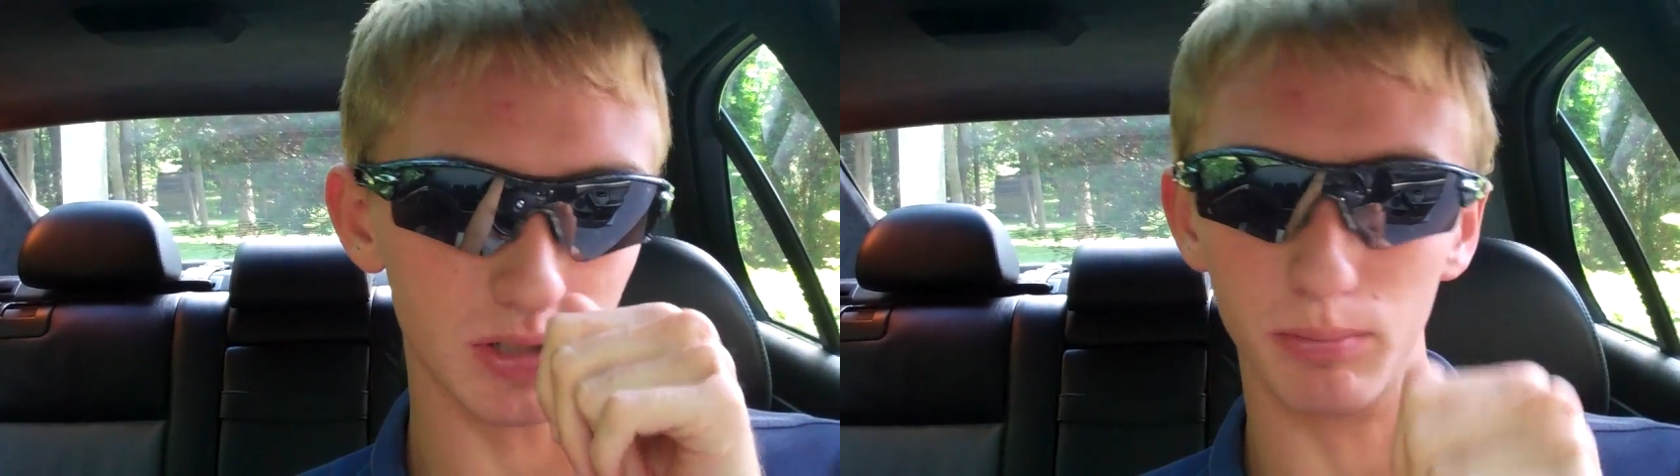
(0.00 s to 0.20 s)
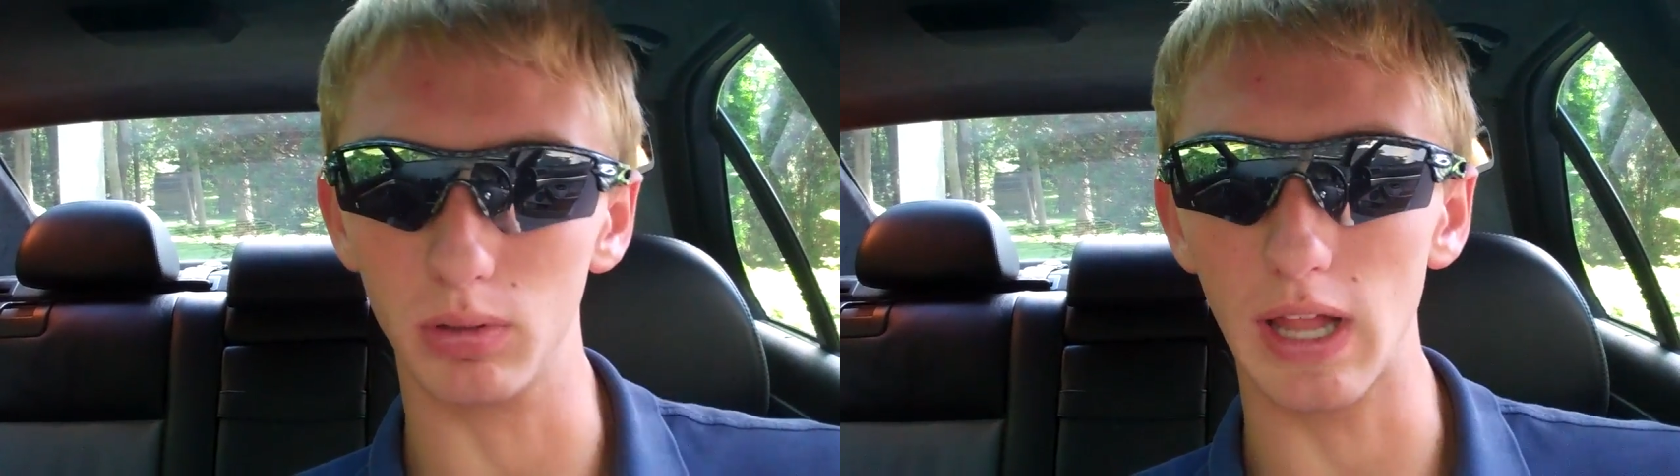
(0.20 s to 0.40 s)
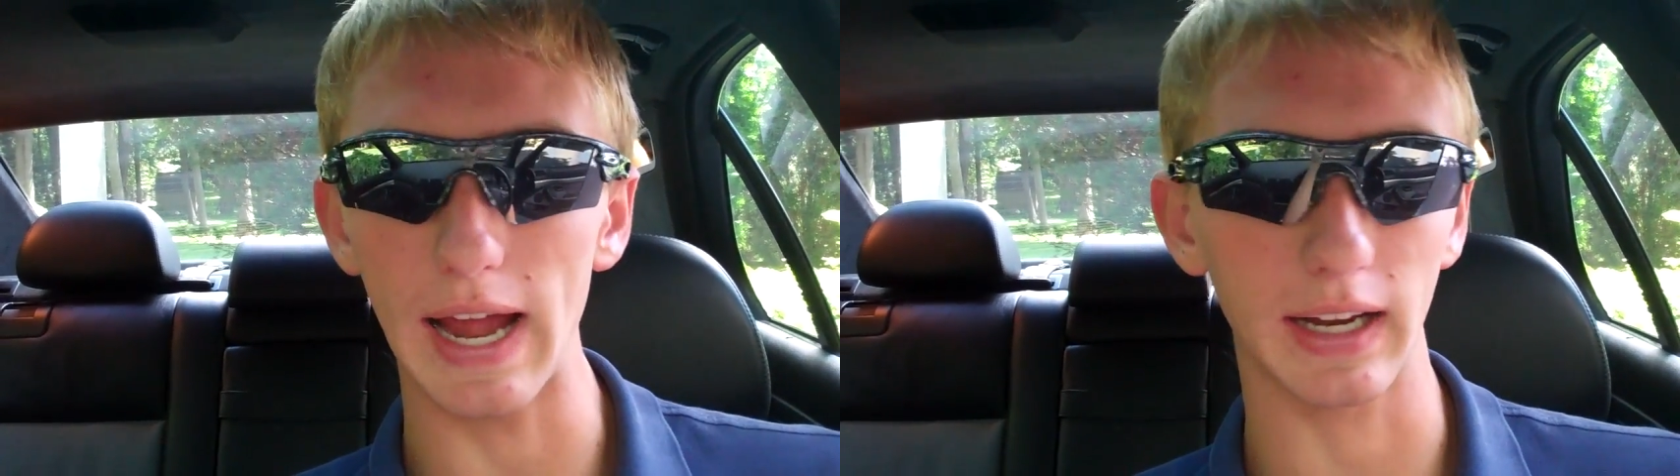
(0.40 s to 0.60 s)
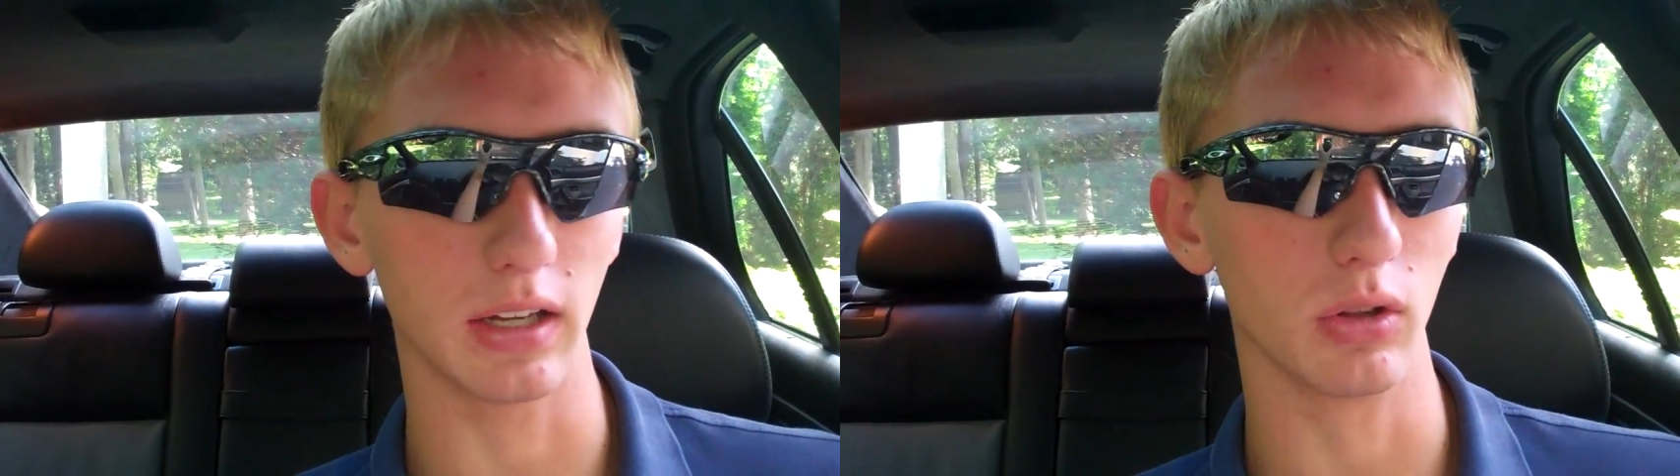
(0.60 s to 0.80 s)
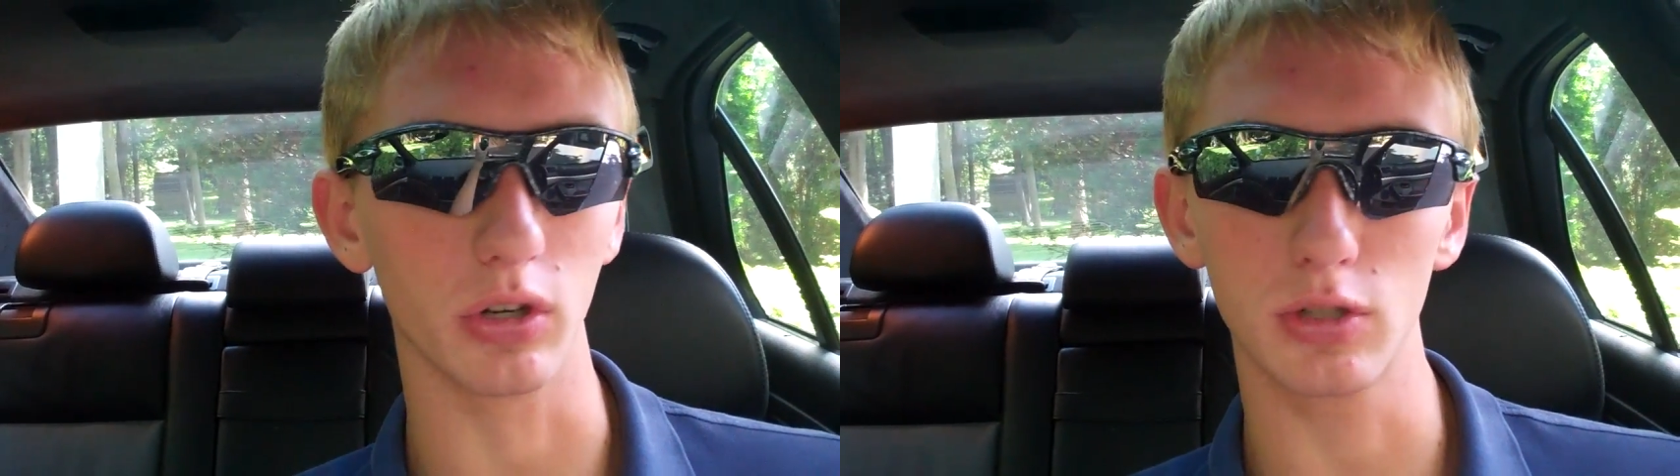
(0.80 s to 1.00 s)
It's black,
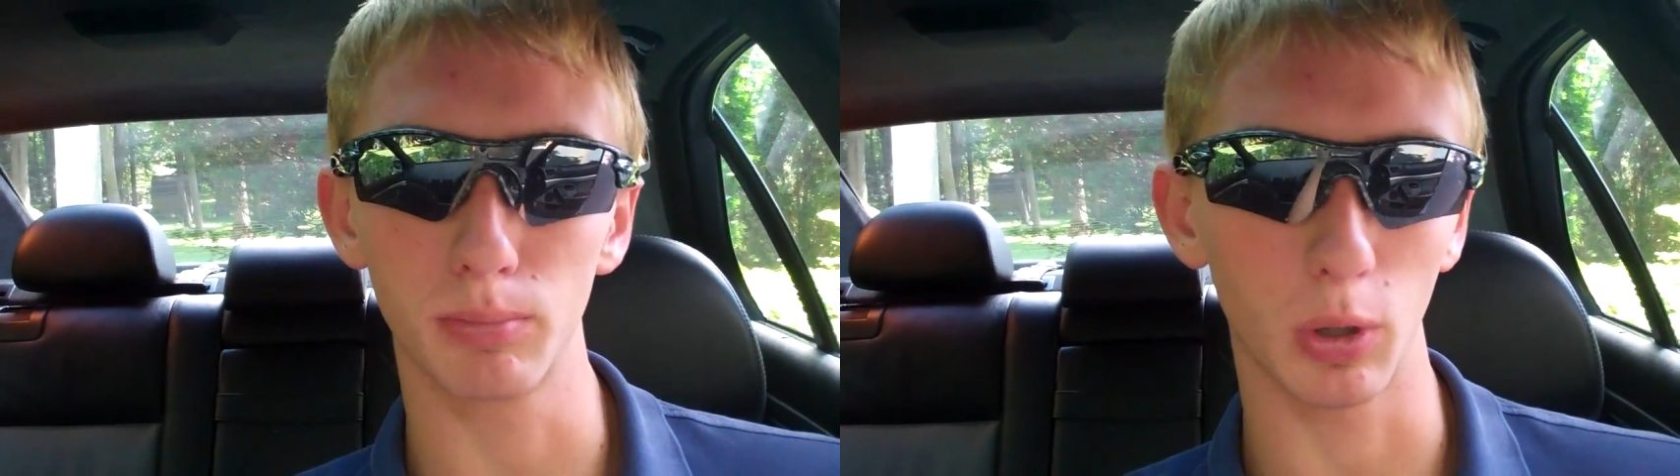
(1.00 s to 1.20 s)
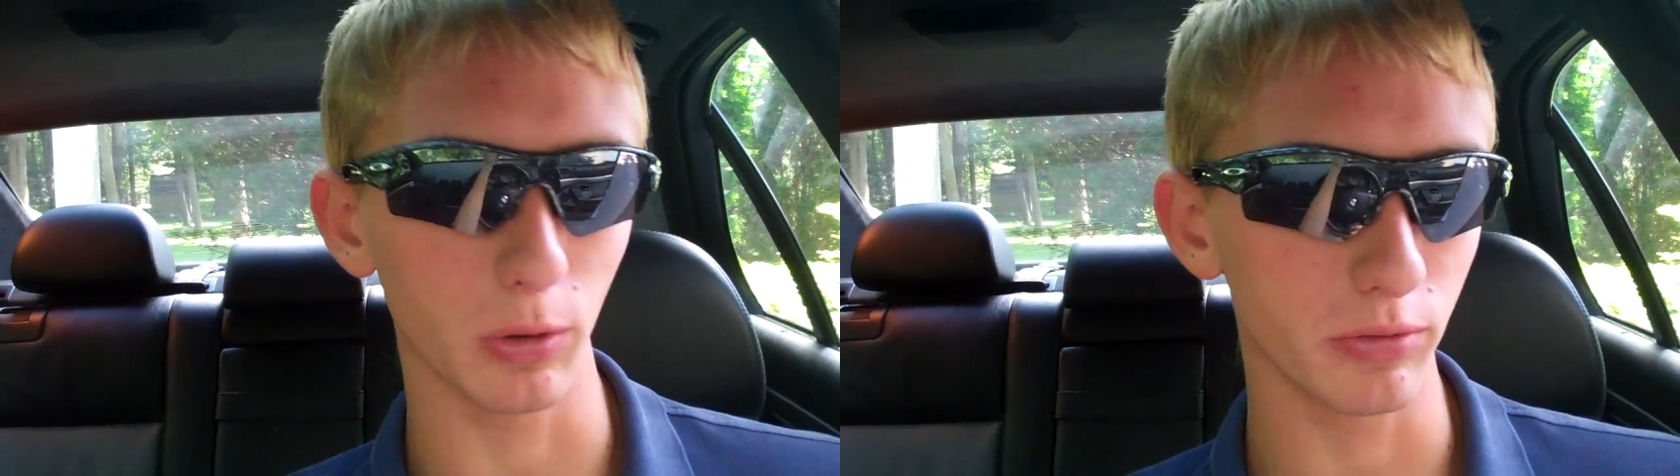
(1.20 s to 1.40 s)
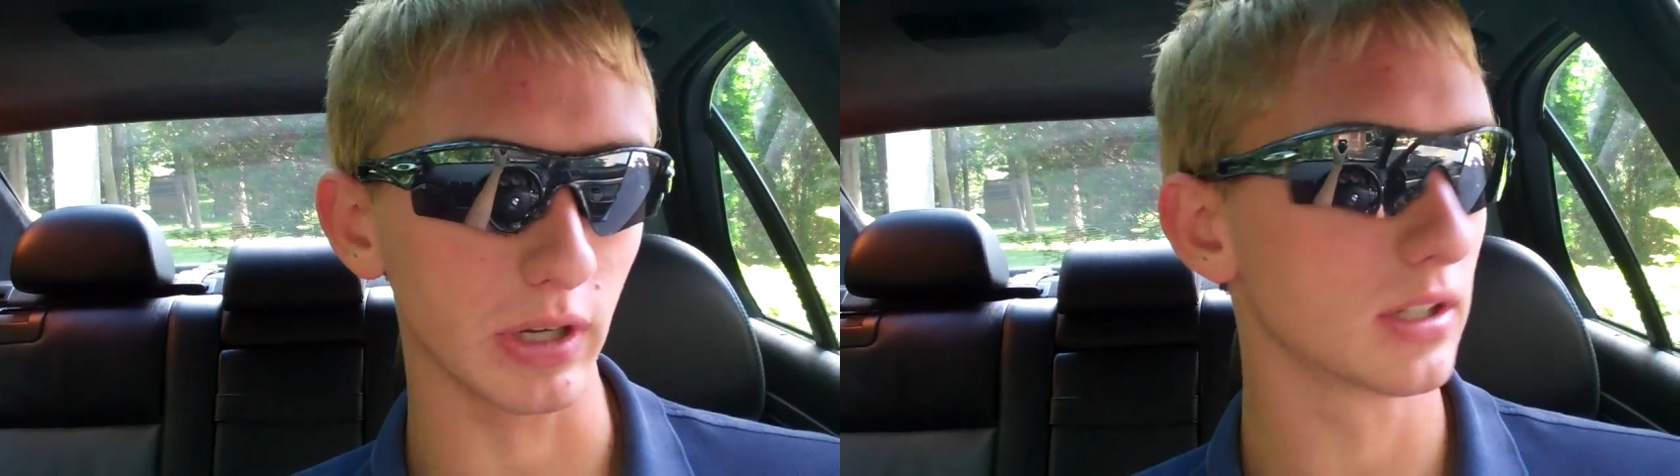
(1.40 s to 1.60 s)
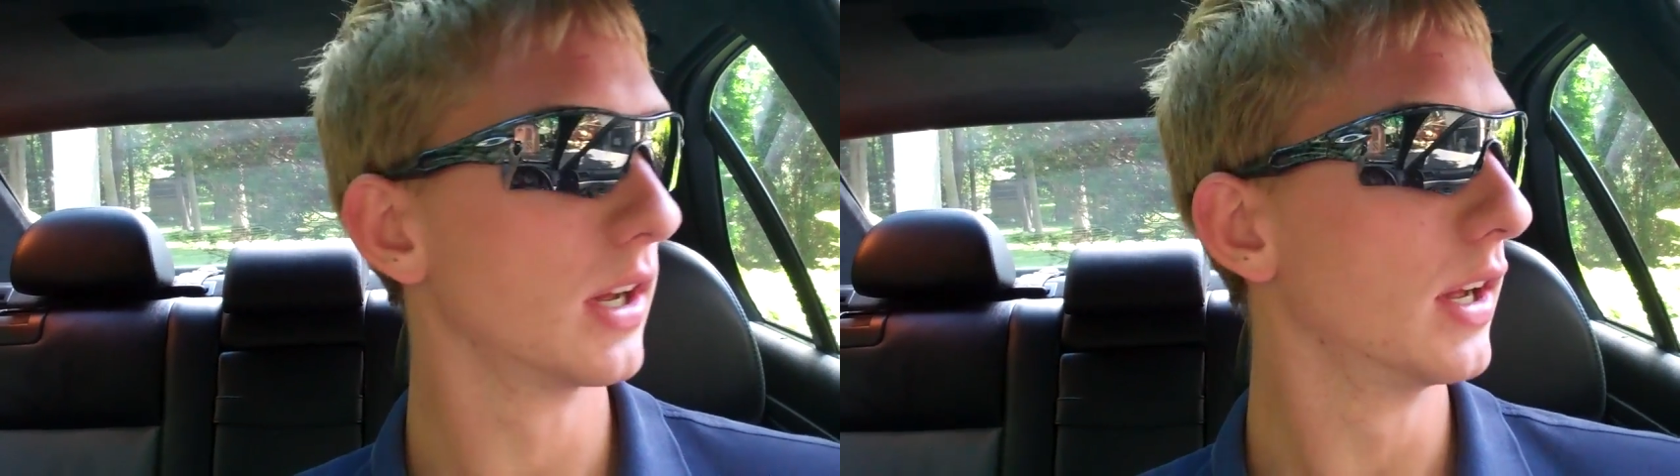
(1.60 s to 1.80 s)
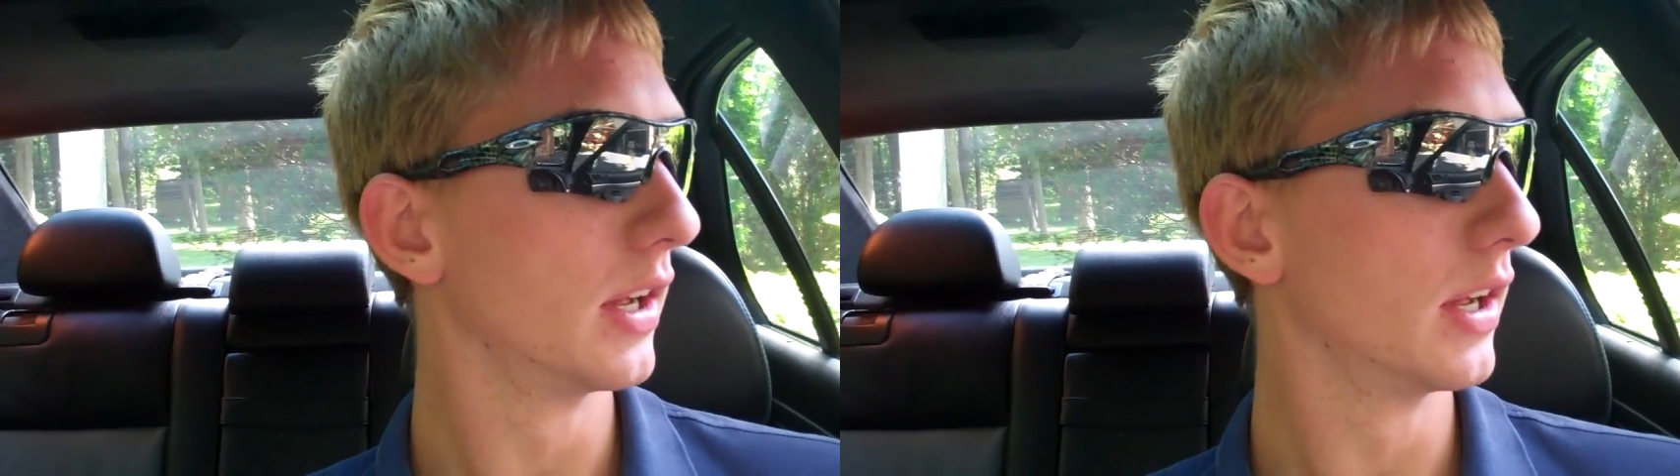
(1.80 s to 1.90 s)
it looks perfect.